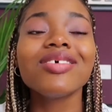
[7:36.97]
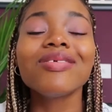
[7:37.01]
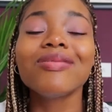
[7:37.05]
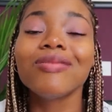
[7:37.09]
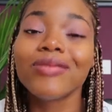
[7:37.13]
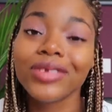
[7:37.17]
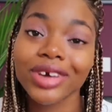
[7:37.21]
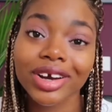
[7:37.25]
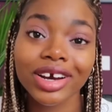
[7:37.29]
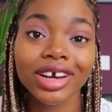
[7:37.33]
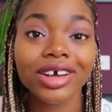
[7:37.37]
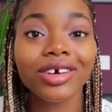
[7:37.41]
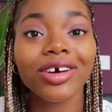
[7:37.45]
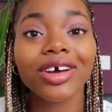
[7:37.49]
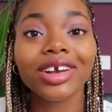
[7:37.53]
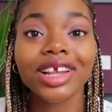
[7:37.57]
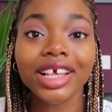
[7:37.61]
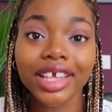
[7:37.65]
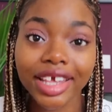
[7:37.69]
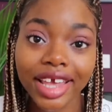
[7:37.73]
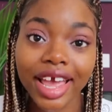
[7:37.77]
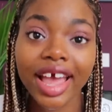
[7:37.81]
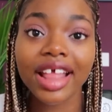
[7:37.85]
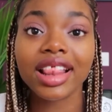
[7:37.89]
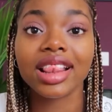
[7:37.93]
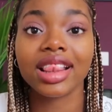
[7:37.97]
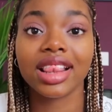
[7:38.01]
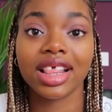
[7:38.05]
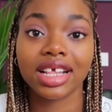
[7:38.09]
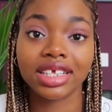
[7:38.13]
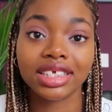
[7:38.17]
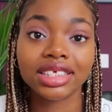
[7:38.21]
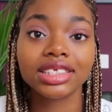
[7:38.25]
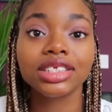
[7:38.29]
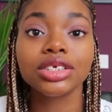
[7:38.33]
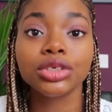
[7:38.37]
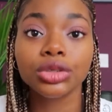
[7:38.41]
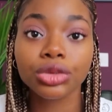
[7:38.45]
We're gonna get
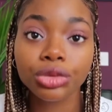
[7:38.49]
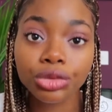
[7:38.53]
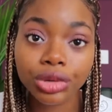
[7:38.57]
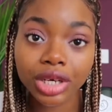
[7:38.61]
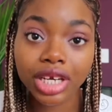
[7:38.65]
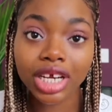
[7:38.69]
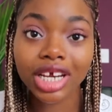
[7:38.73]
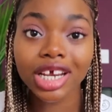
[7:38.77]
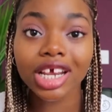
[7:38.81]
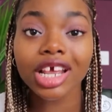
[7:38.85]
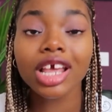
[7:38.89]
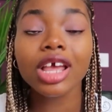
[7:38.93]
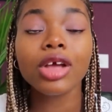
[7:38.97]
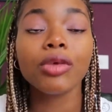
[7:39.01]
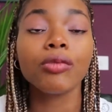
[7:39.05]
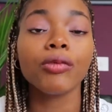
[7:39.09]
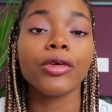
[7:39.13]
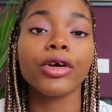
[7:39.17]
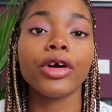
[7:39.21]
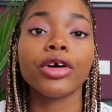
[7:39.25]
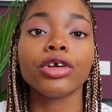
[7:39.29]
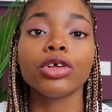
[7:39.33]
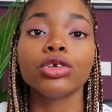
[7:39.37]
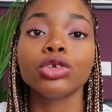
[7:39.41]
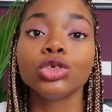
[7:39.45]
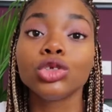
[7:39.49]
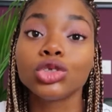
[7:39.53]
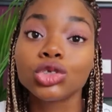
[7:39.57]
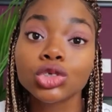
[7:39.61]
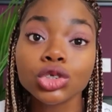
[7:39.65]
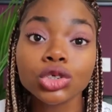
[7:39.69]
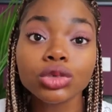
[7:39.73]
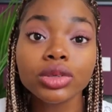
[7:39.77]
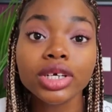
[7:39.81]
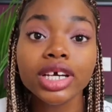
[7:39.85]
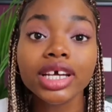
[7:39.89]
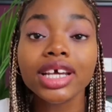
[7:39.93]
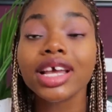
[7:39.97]
this degree. We're gonna
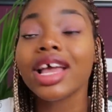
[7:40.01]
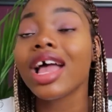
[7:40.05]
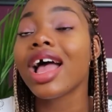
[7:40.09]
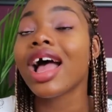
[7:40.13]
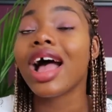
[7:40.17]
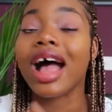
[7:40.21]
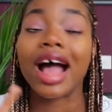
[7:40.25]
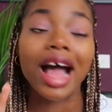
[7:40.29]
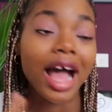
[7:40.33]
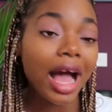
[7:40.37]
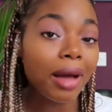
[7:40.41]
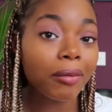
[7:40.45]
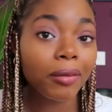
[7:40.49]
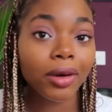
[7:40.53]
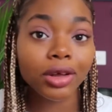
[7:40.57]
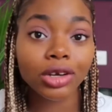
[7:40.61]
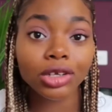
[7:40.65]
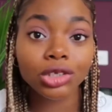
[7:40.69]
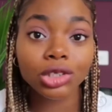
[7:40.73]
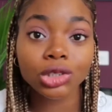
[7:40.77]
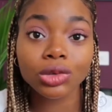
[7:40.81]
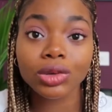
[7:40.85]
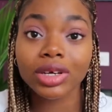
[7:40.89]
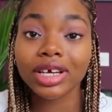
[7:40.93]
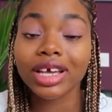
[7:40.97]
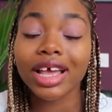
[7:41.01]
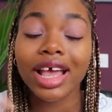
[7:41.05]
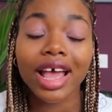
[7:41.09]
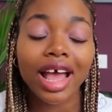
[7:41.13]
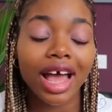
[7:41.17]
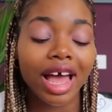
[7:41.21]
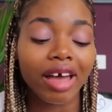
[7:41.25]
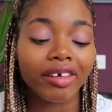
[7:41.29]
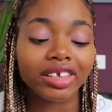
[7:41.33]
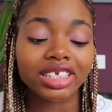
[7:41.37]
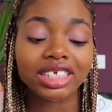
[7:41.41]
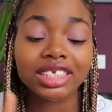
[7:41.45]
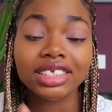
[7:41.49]
do it. I'm gonna do it.
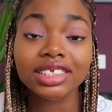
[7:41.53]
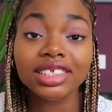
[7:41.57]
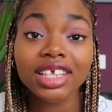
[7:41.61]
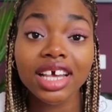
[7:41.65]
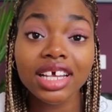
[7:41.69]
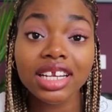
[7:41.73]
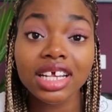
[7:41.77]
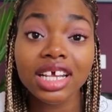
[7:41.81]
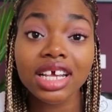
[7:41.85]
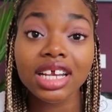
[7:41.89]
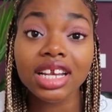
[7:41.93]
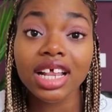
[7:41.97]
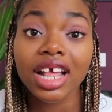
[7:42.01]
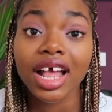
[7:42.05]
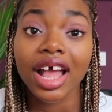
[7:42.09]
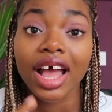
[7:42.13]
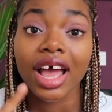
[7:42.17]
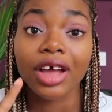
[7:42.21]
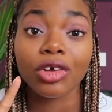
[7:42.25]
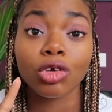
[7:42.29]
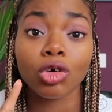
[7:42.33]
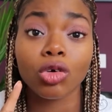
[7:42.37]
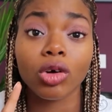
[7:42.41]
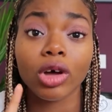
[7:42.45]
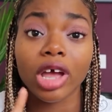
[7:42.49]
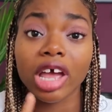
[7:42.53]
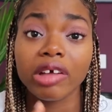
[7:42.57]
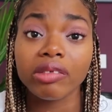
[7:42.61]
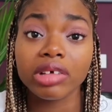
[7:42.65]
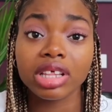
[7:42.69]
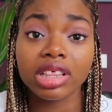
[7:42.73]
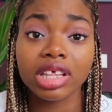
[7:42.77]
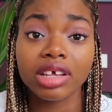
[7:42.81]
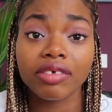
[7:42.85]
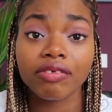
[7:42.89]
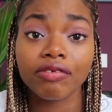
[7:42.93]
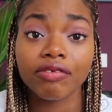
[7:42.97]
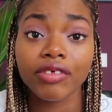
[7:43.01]
I studied. I know
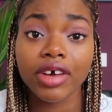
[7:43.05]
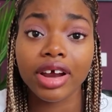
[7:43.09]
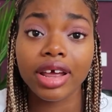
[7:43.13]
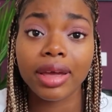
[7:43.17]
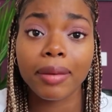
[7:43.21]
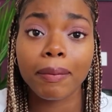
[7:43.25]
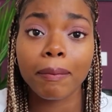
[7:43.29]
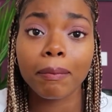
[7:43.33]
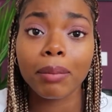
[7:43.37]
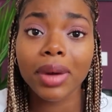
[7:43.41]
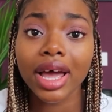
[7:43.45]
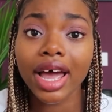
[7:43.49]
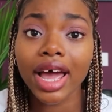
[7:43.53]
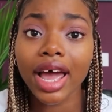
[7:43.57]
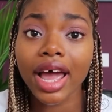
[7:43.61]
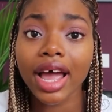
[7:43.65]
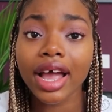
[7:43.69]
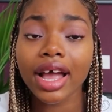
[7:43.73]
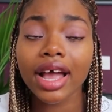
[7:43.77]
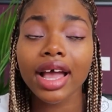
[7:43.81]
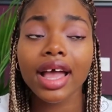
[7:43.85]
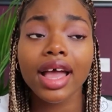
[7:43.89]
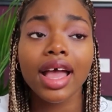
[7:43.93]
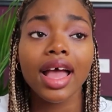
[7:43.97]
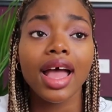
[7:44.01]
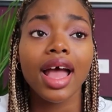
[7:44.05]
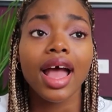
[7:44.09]
everything front and back.